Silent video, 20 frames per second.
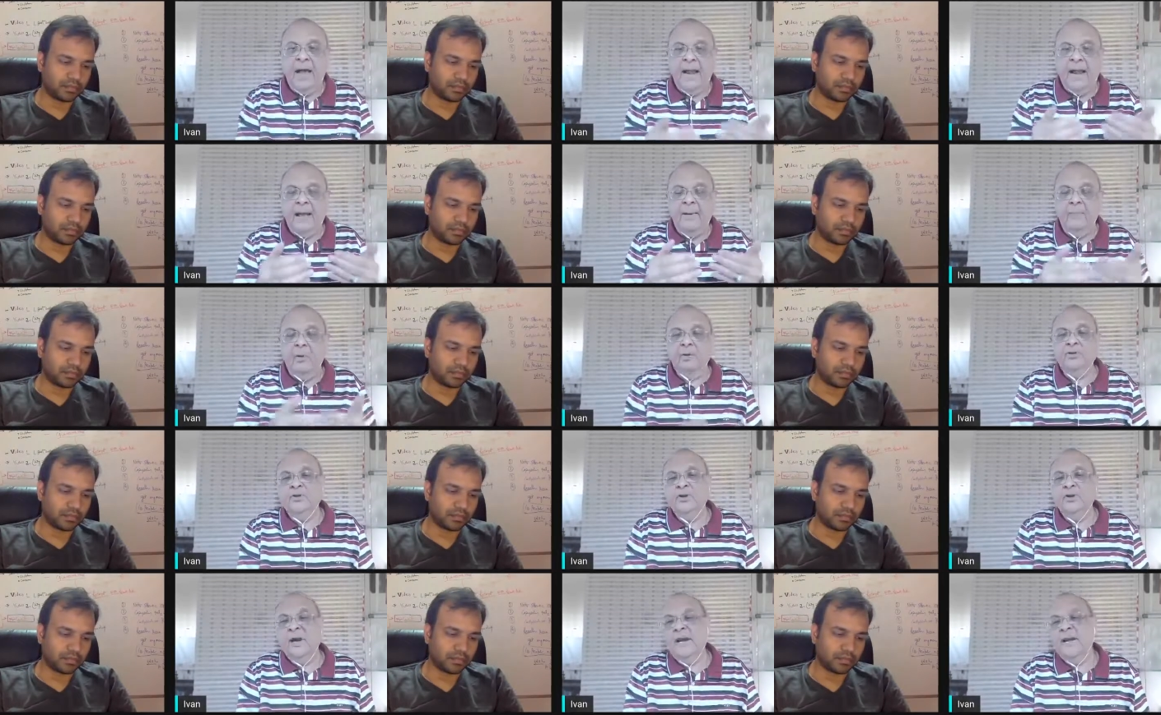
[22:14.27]
Speaker 1: And
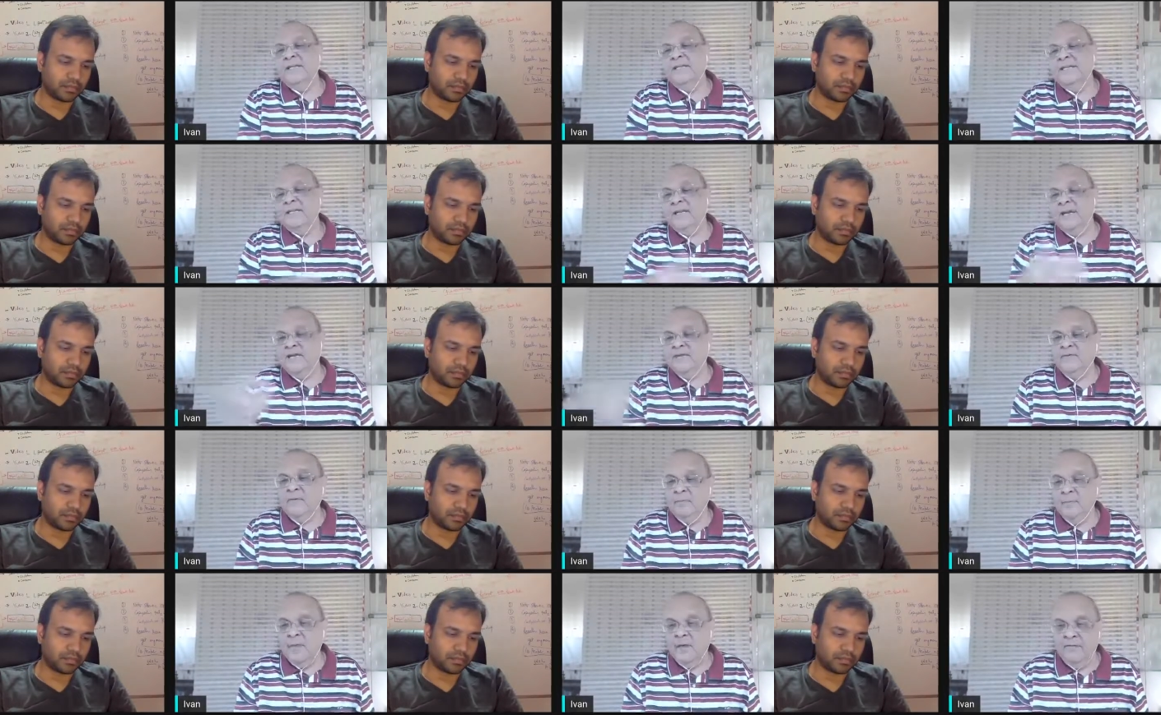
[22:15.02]
I'm also getting
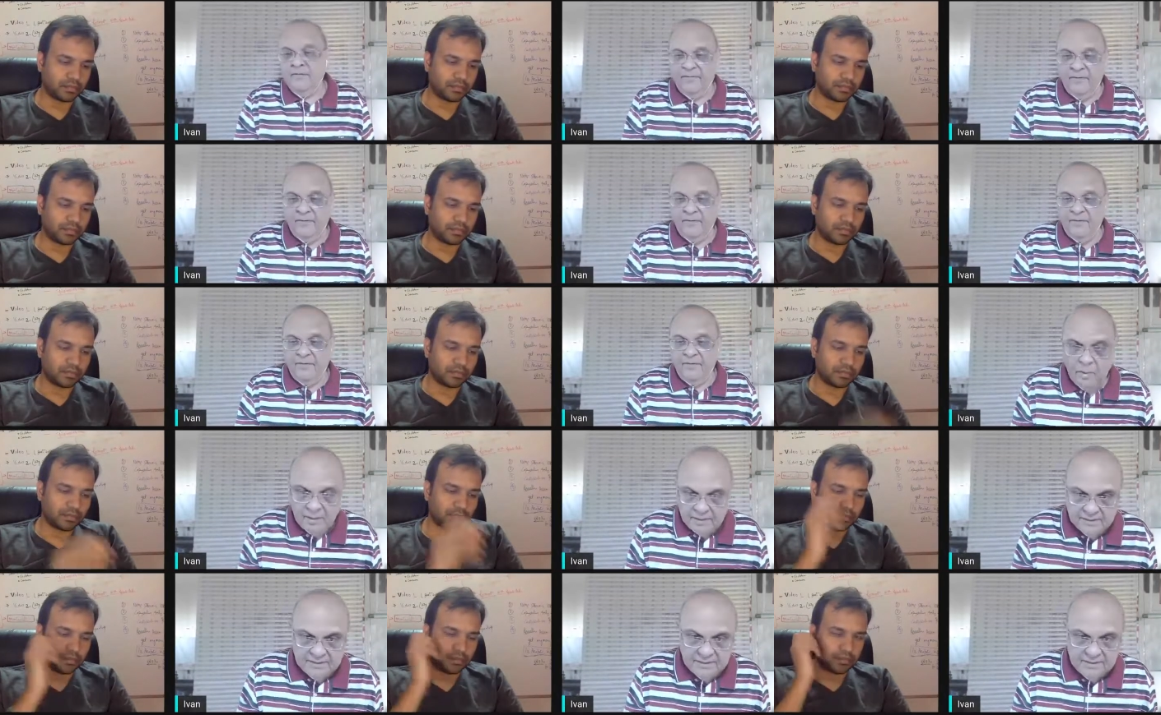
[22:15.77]
shares from their
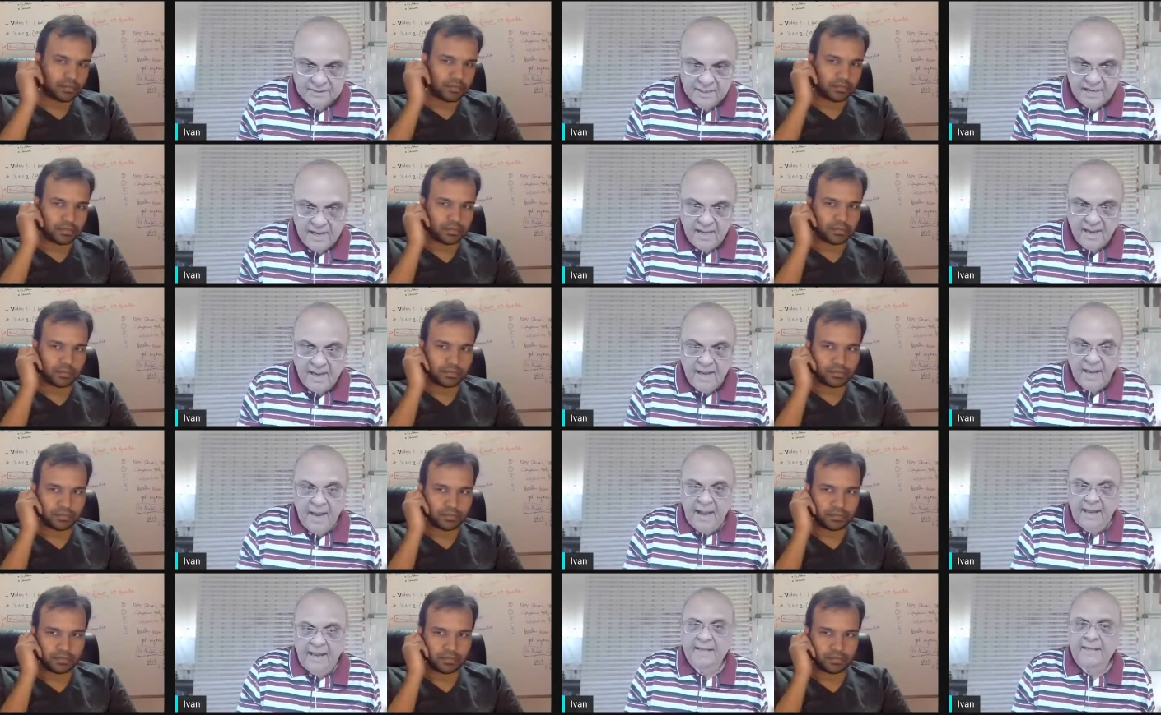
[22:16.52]
followers.
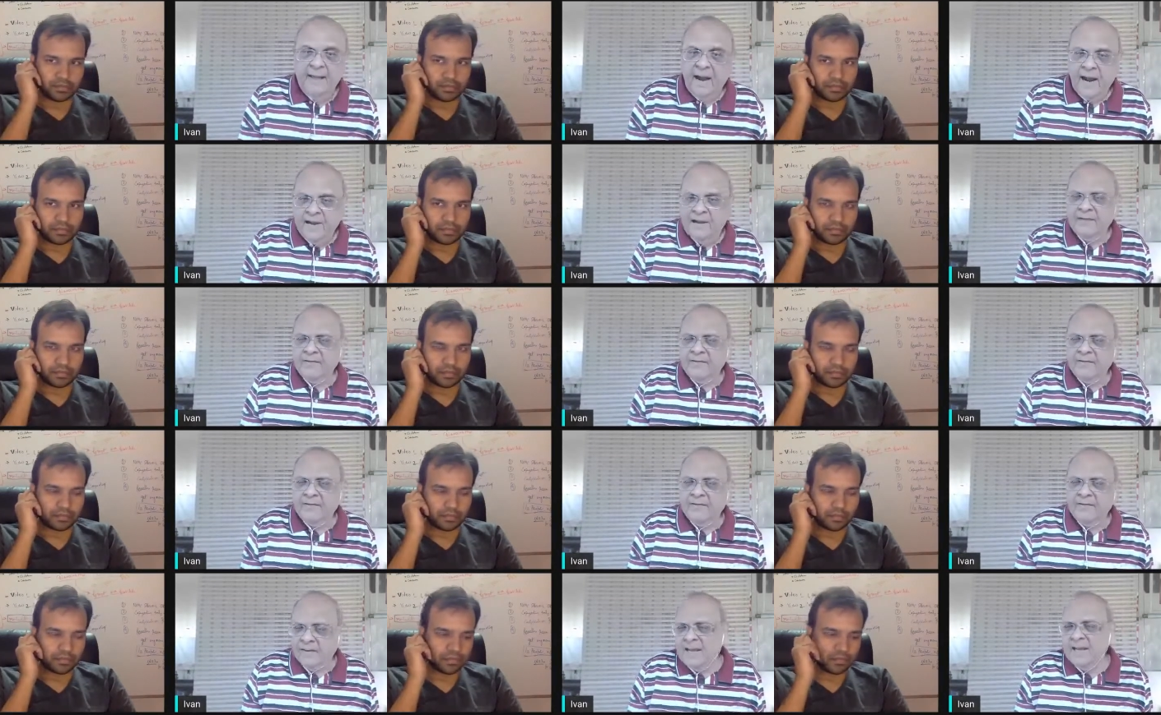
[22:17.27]
And
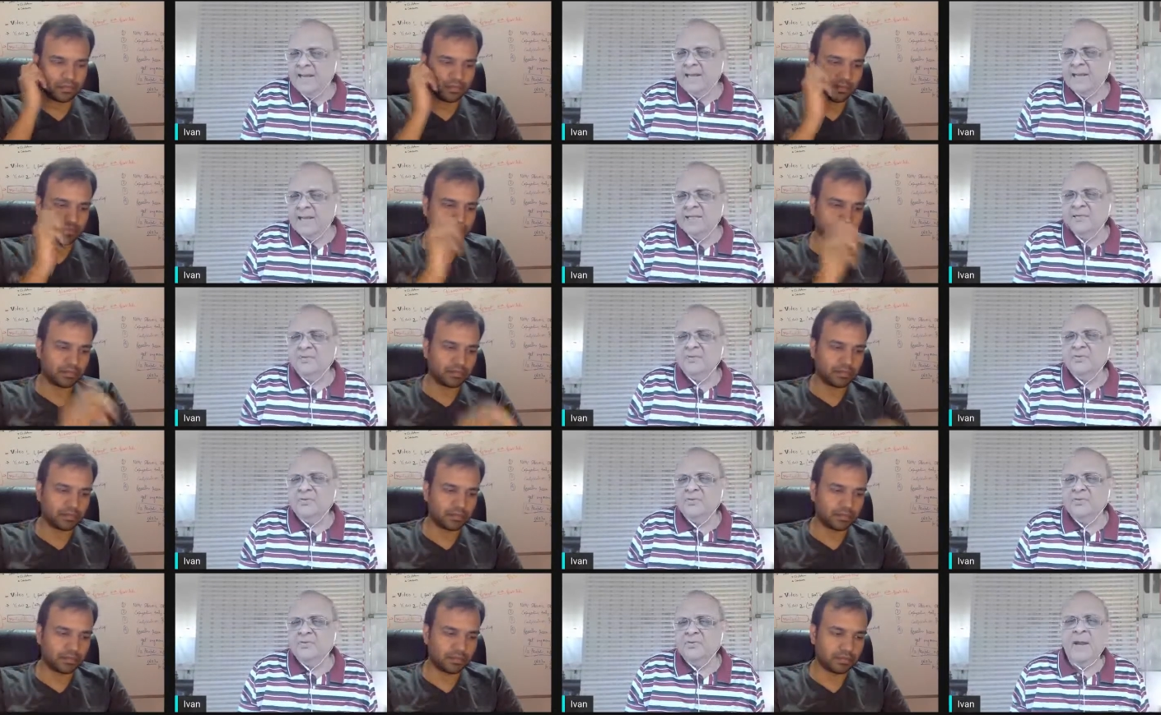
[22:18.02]
that really
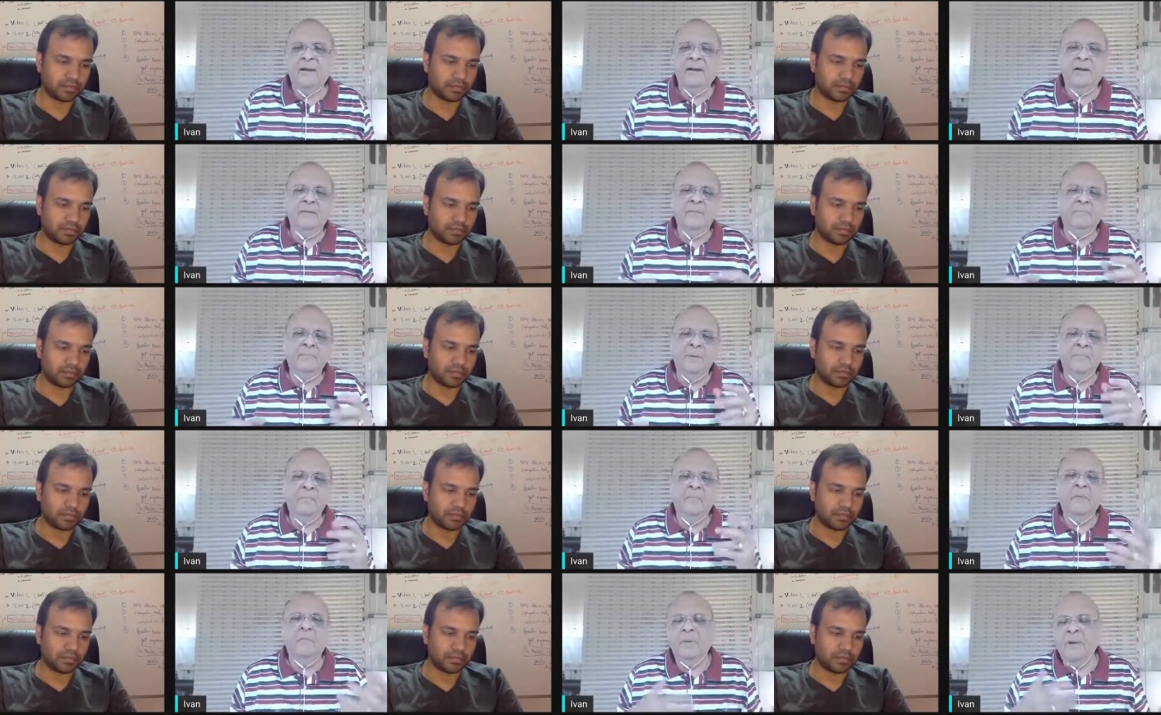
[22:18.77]
is
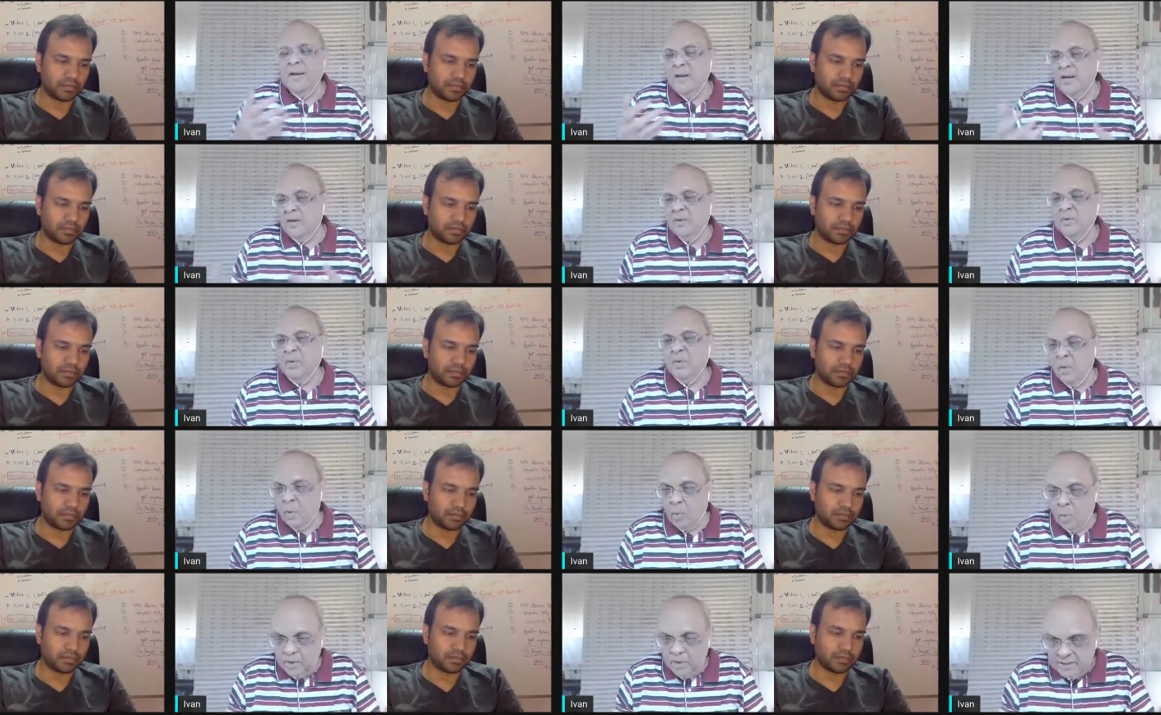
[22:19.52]
when people
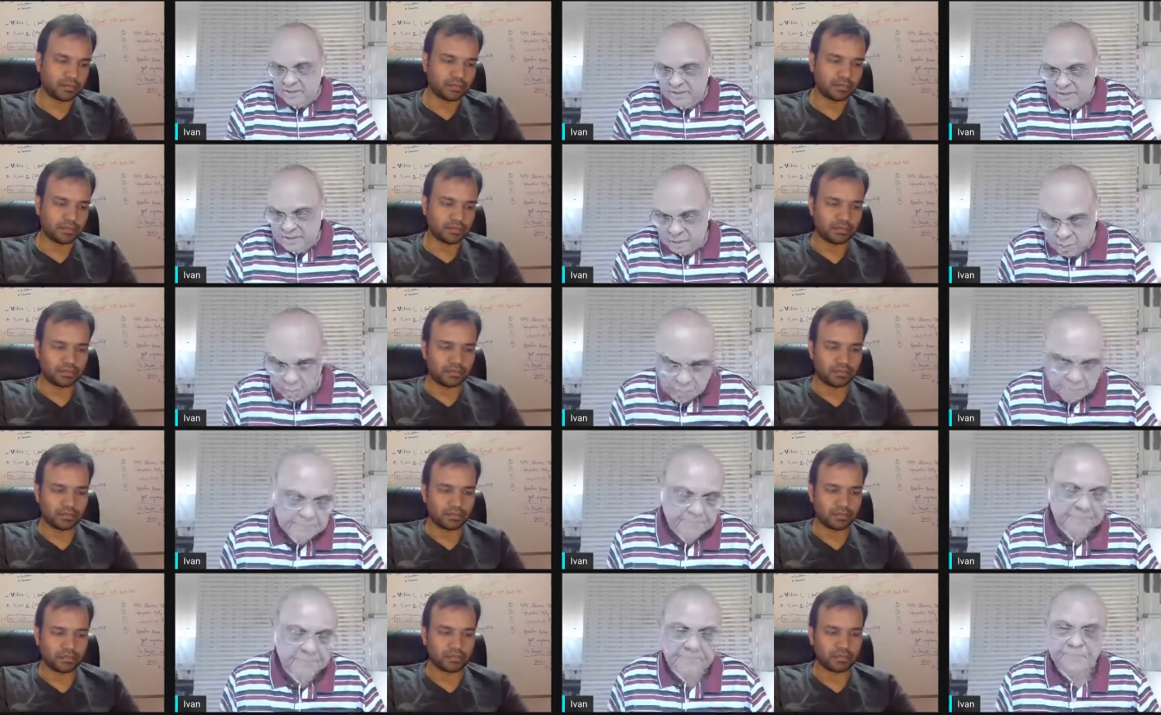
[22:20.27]
begin to notice you.